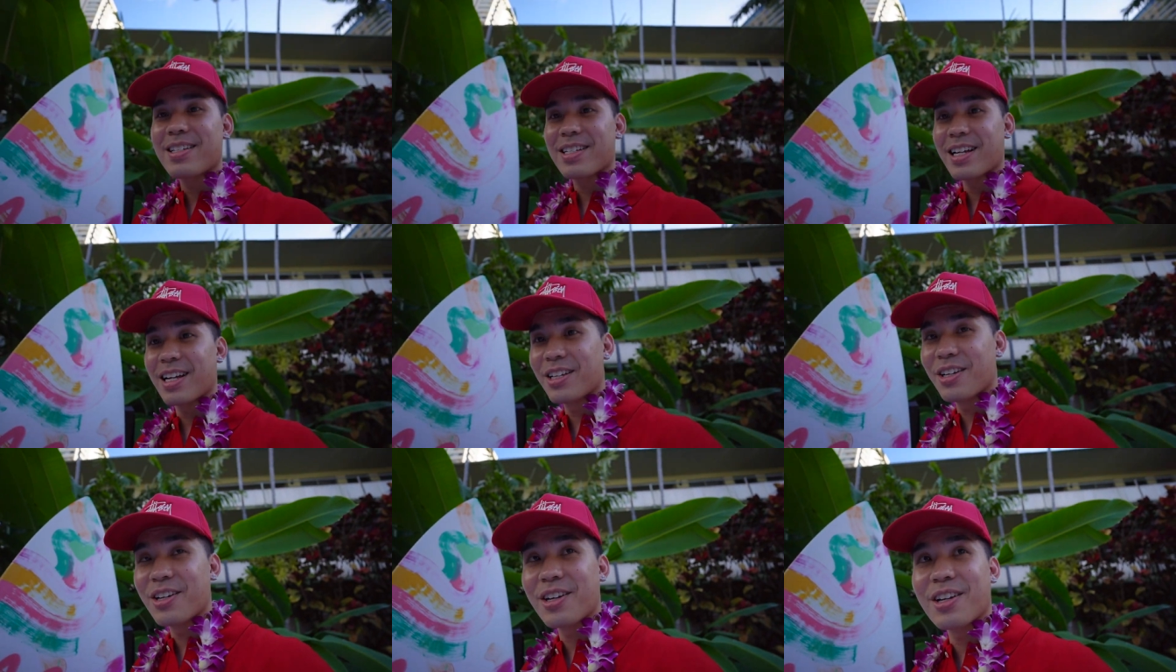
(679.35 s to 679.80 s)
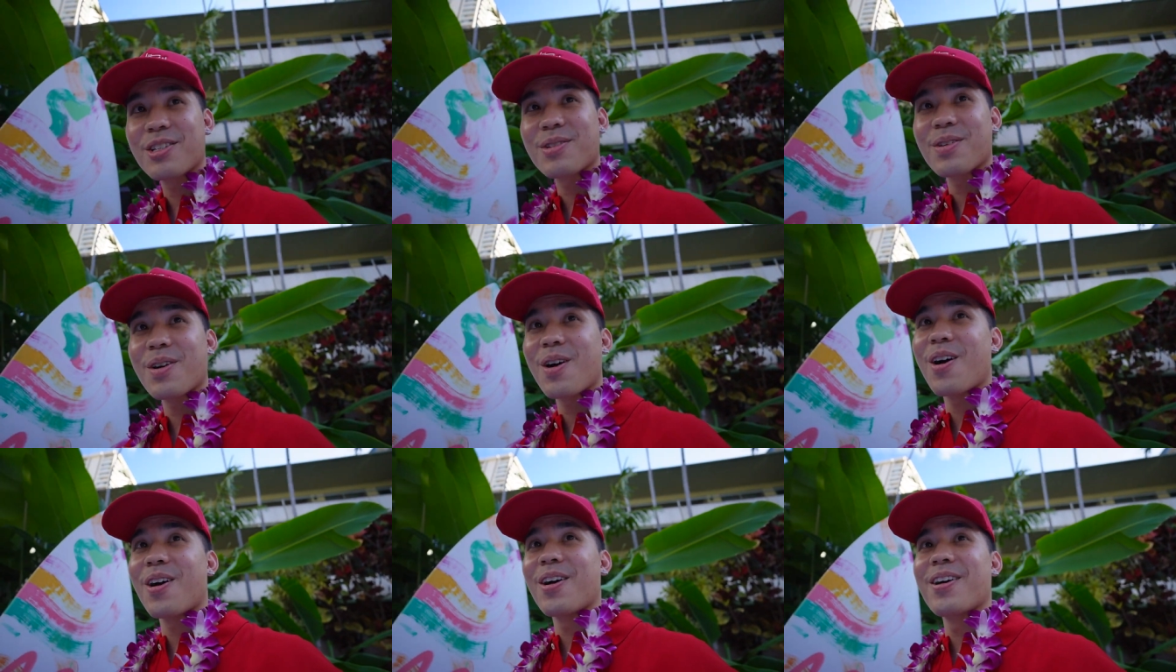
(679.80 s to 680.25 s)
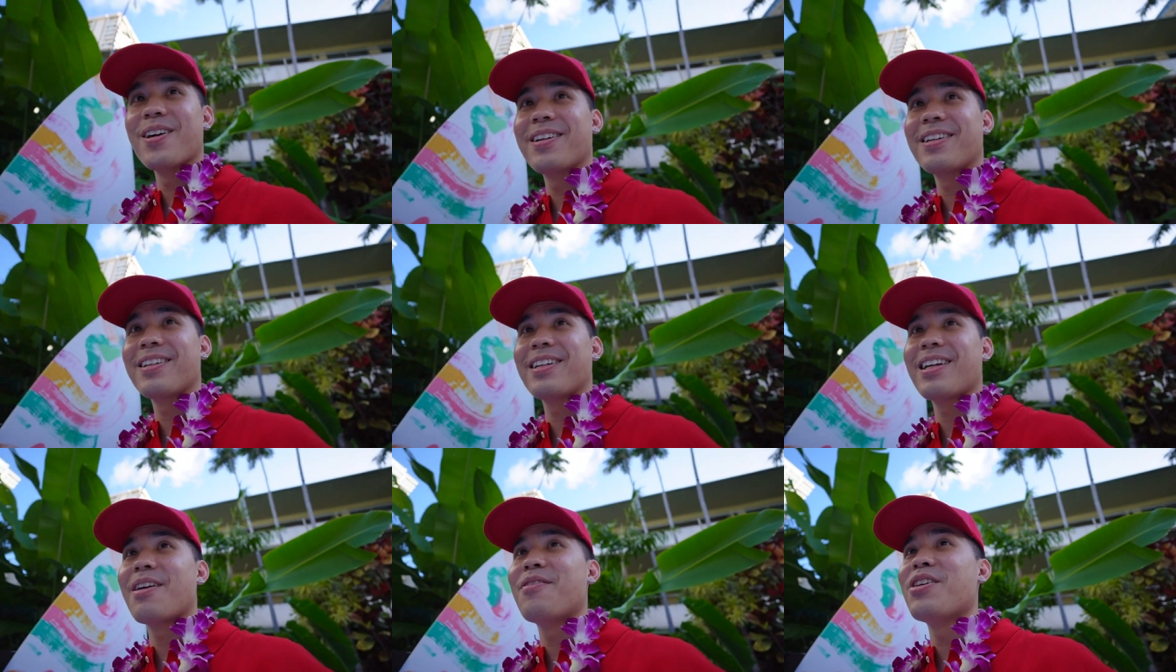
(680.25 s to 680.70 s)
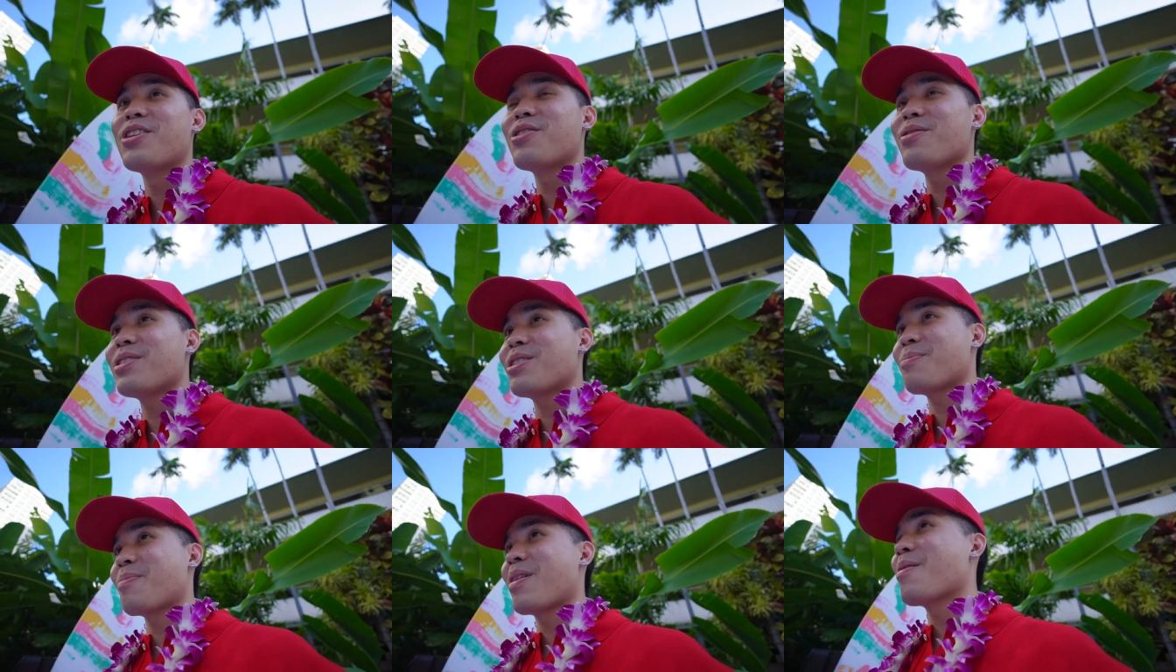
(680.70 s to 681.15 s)
Tanya, you're gonna do a heart. If you
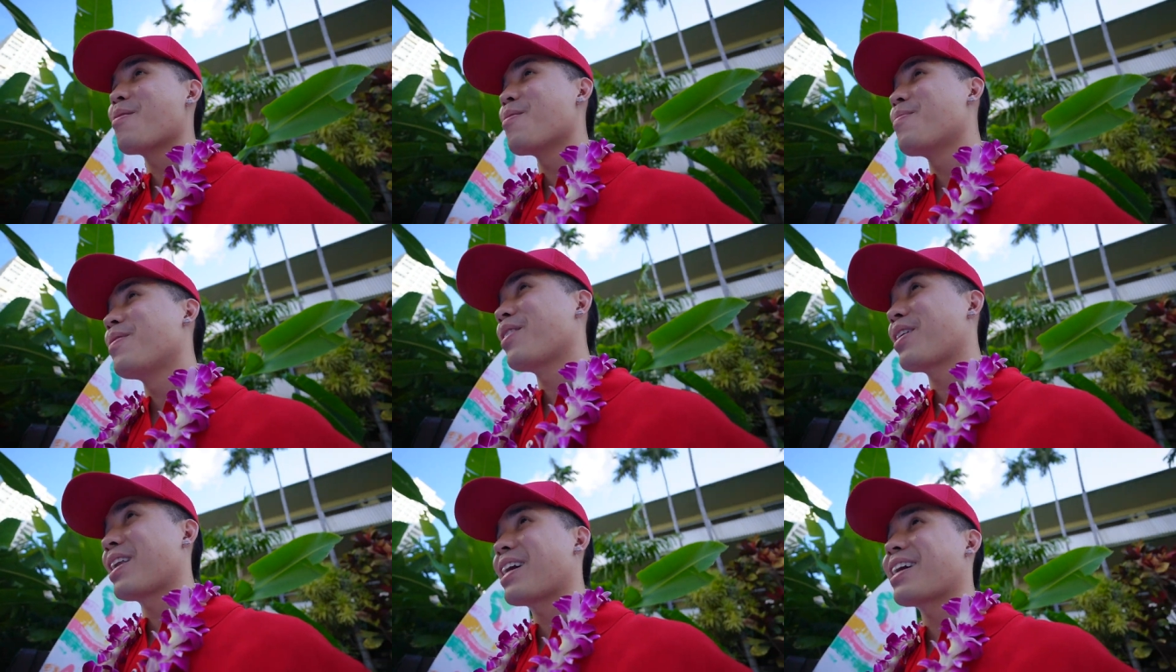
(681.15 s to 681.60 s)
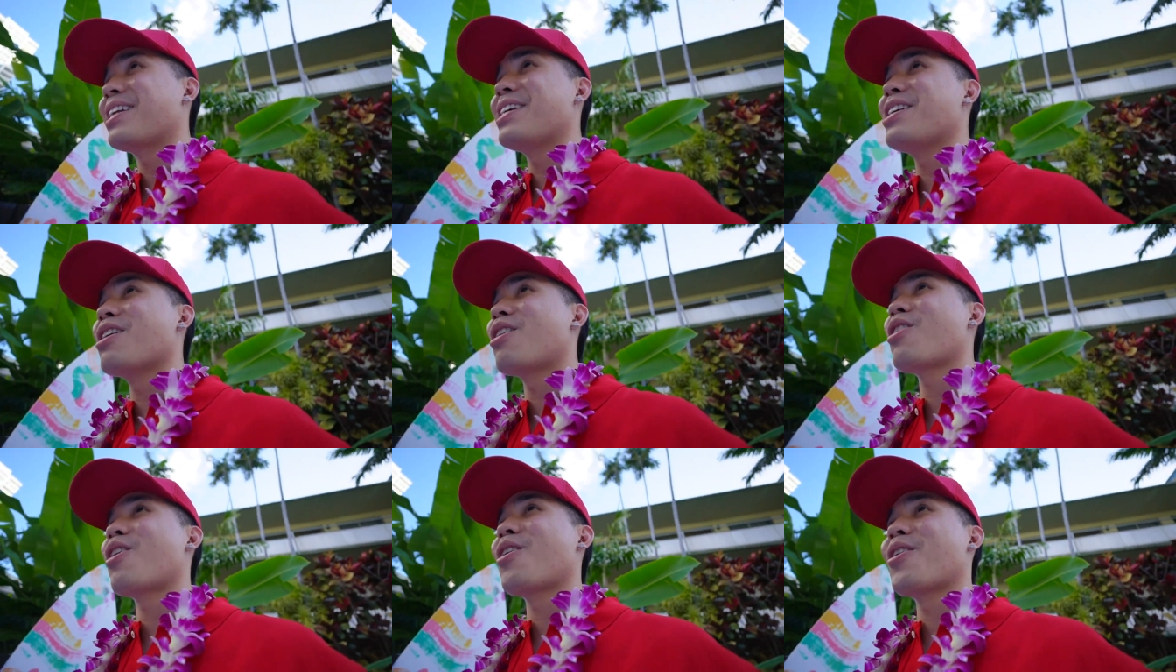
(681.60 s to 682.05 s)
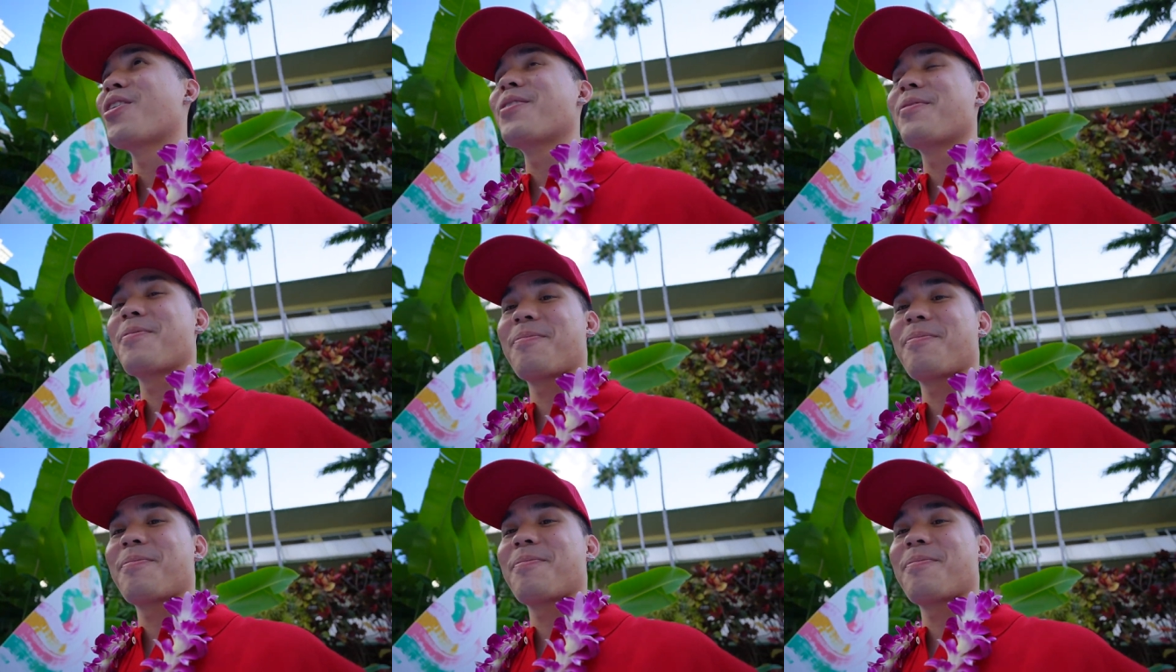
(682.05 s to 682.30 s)
do spray, it would look like a neon heart.